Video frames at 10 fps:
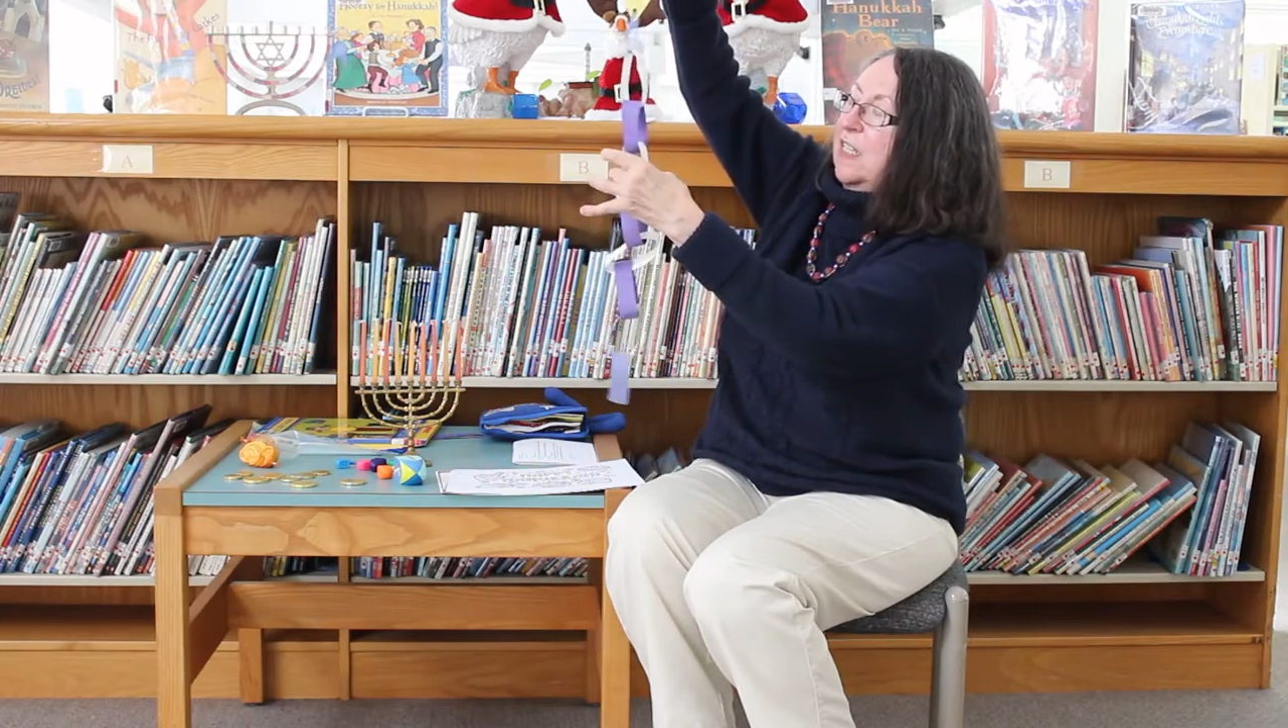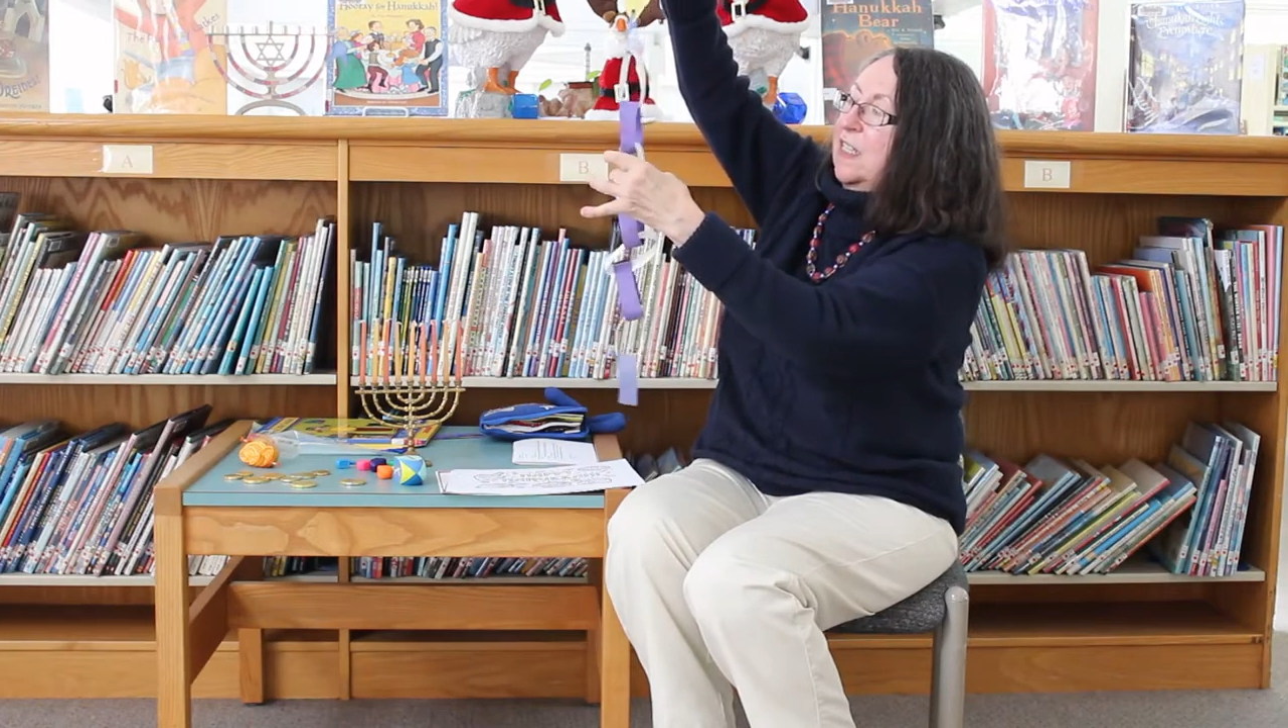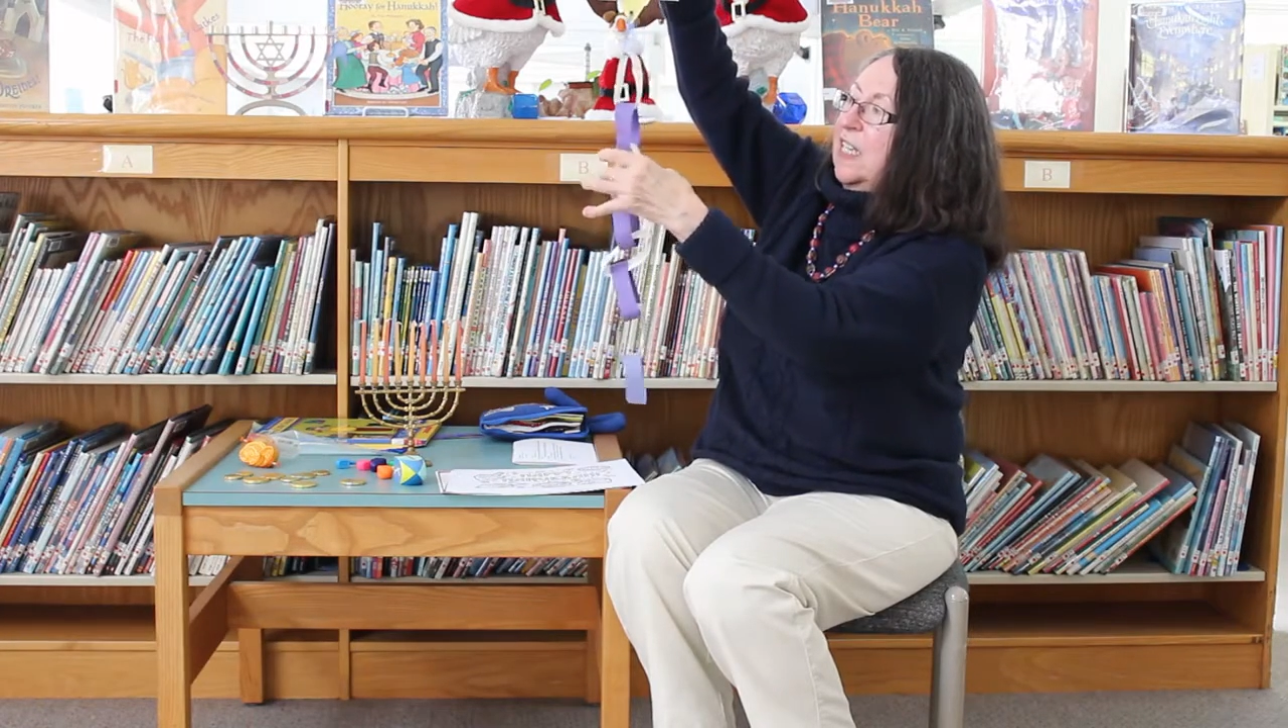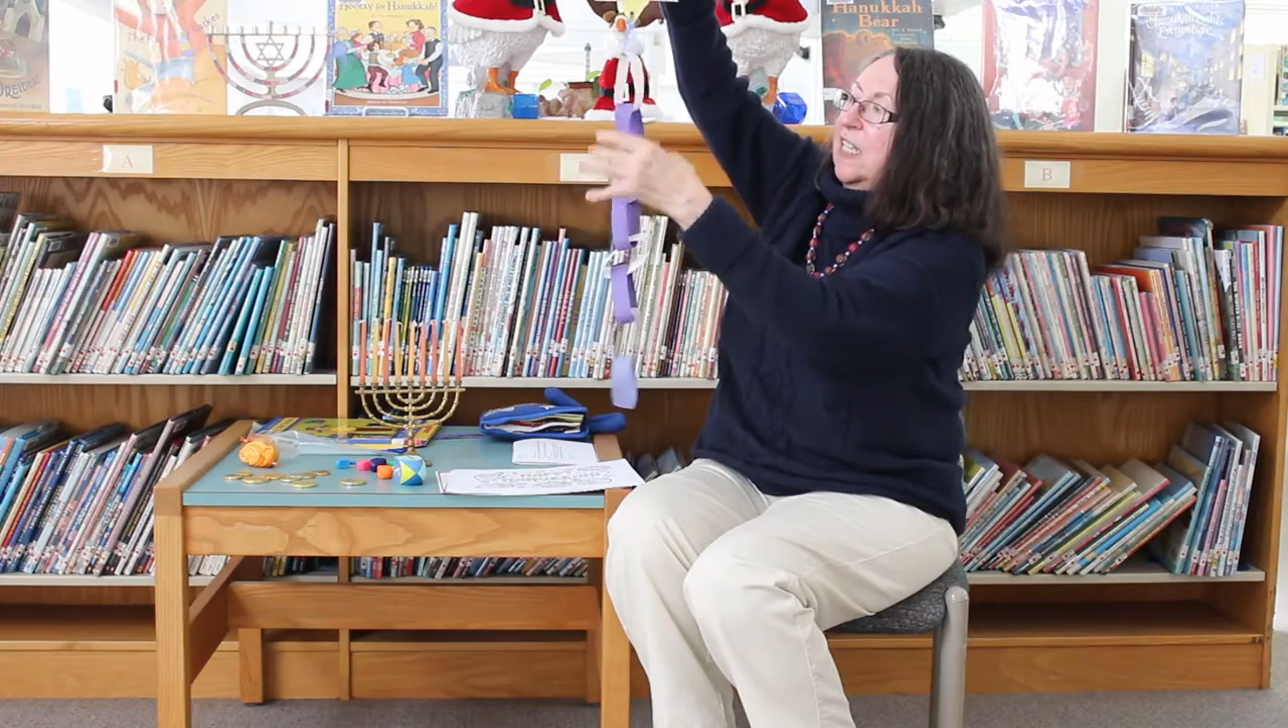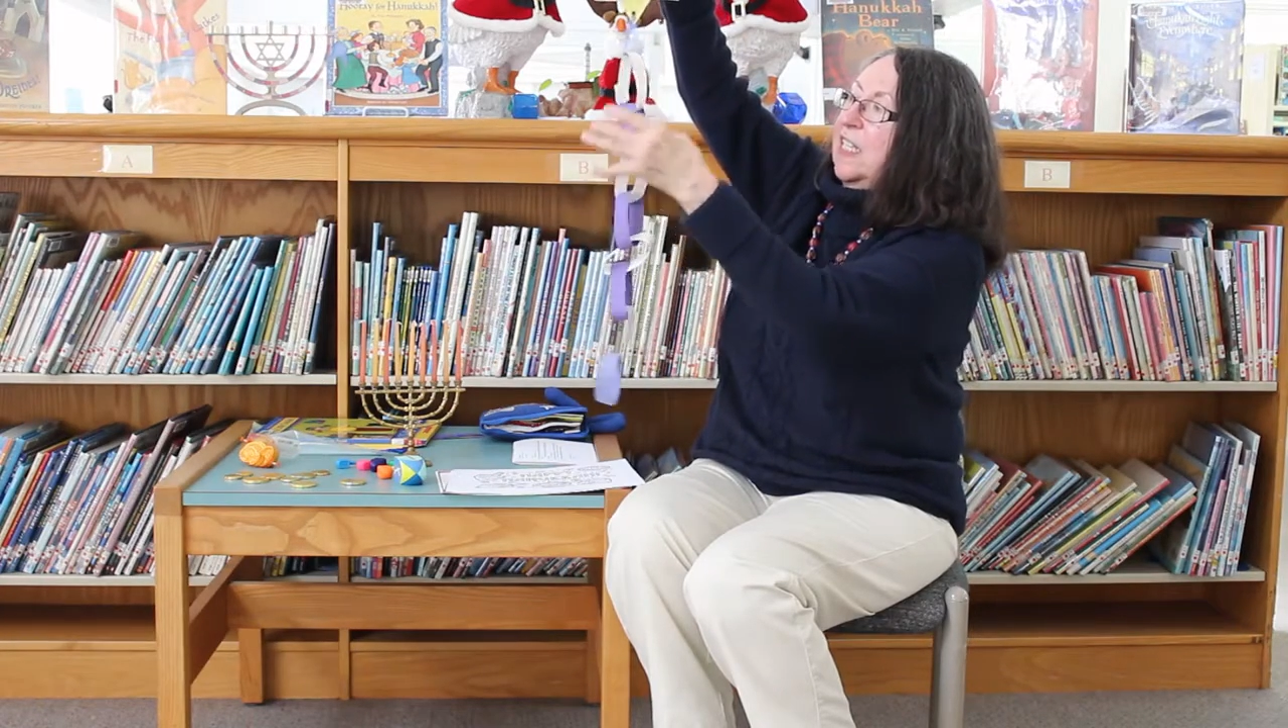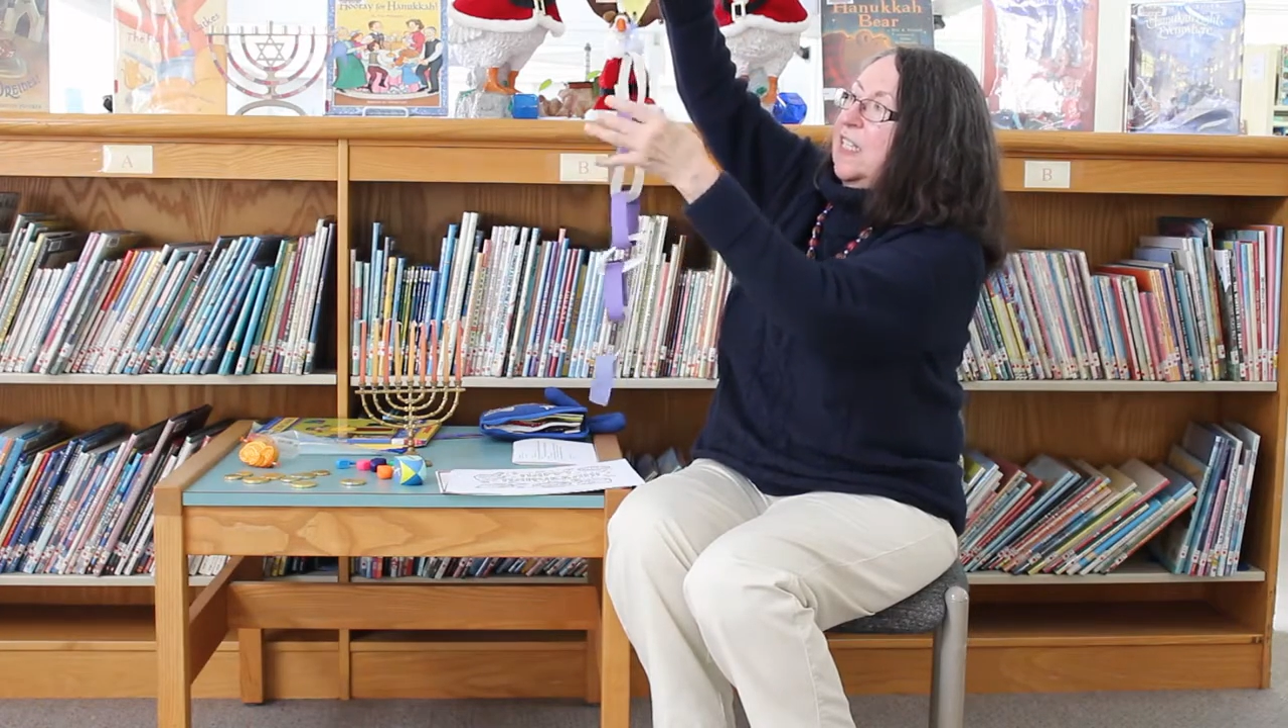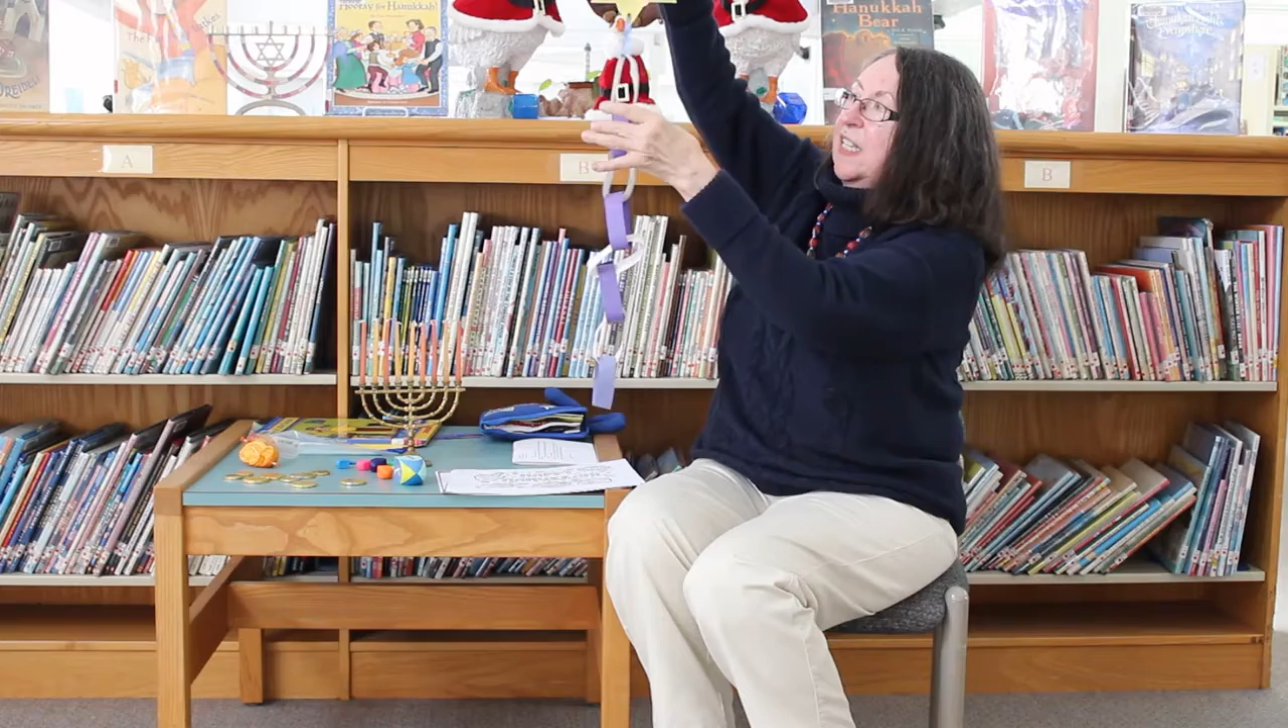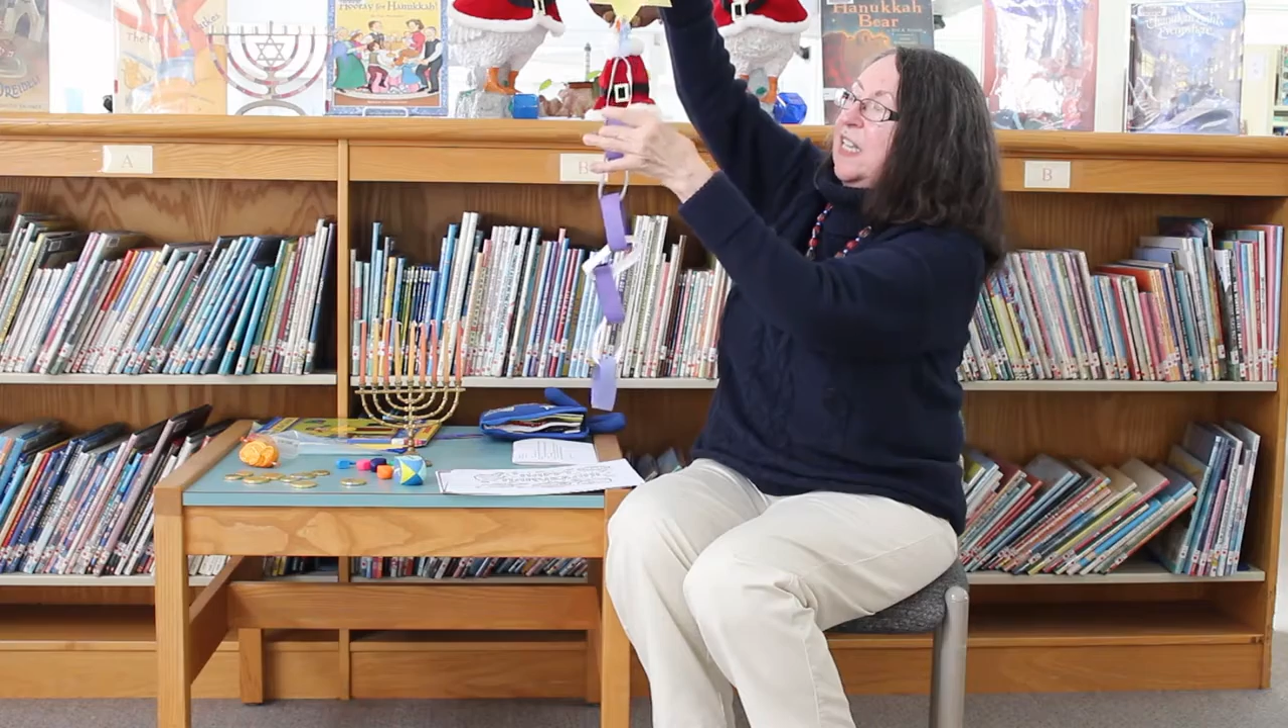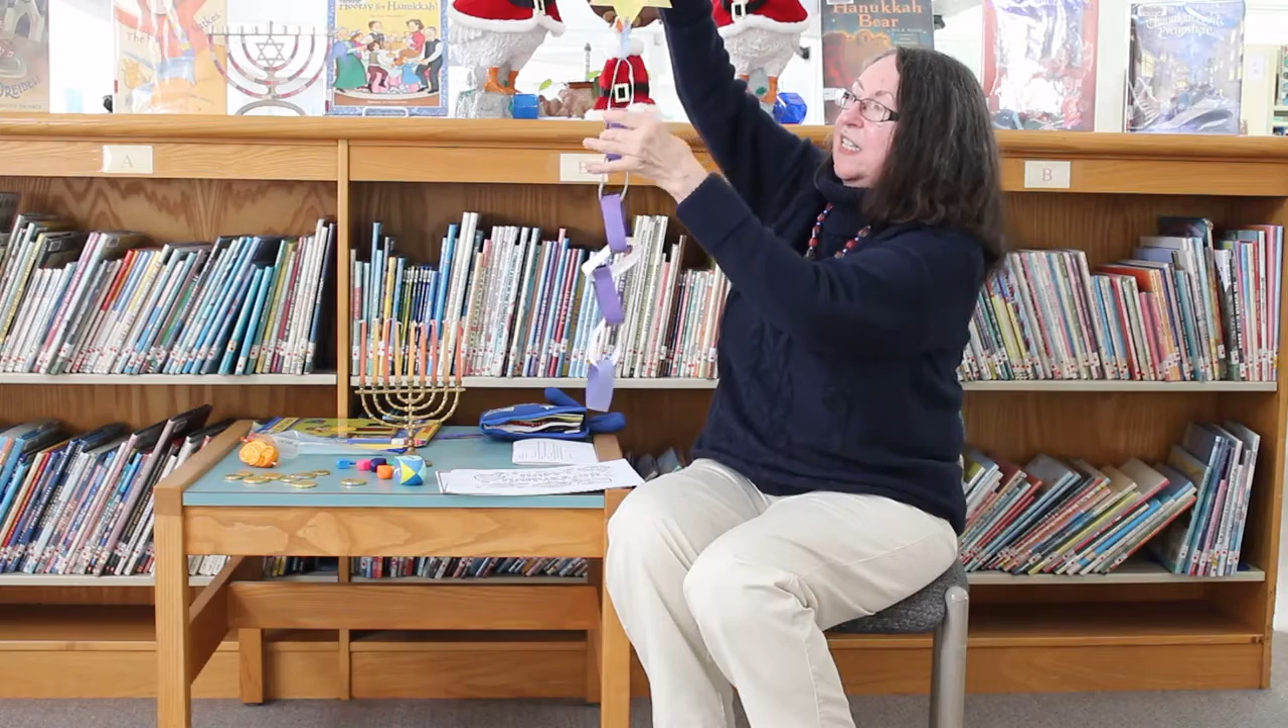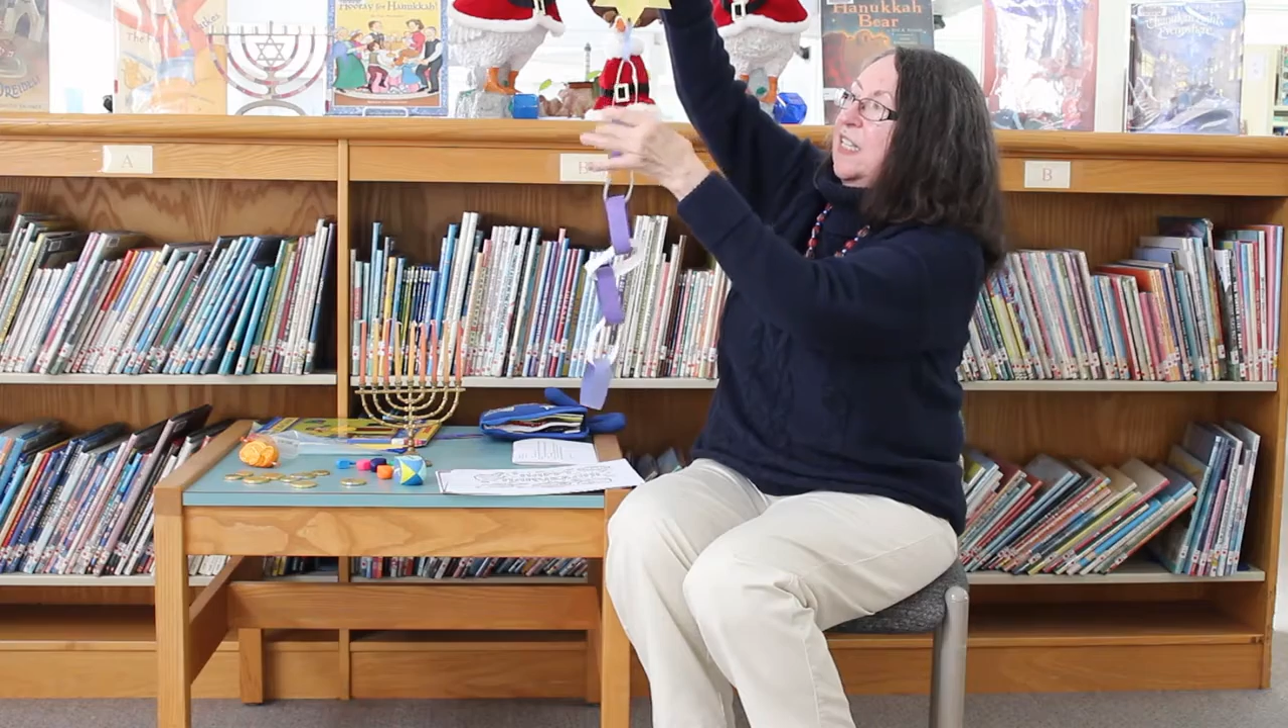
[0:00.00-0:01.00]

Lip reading: 6,